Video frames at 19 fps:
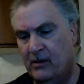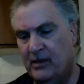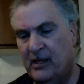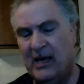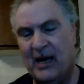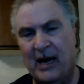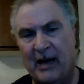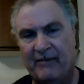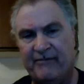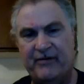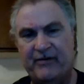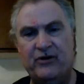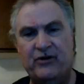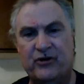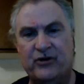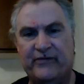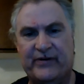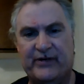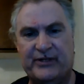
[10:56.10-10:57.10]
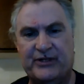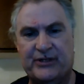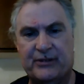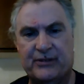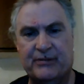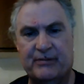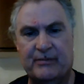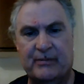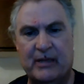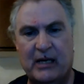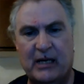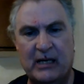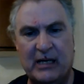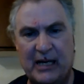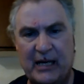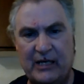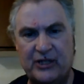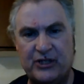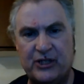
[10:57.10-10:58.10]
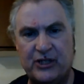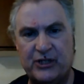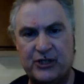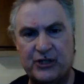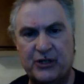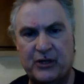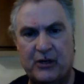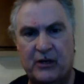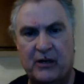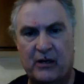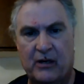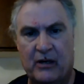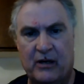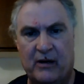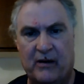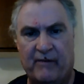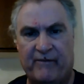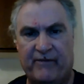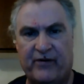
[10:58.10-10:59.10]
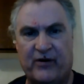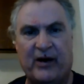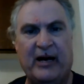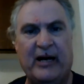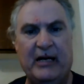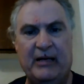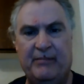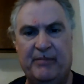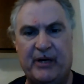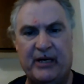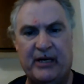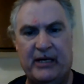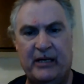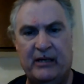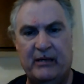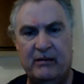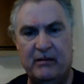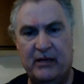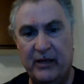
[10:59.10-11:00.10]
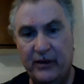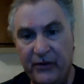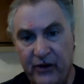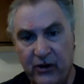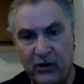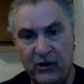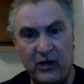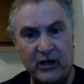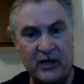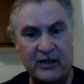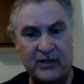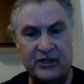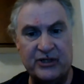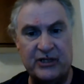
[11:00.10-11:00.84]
Yeah, I feel nervous and anxious for anybody in the United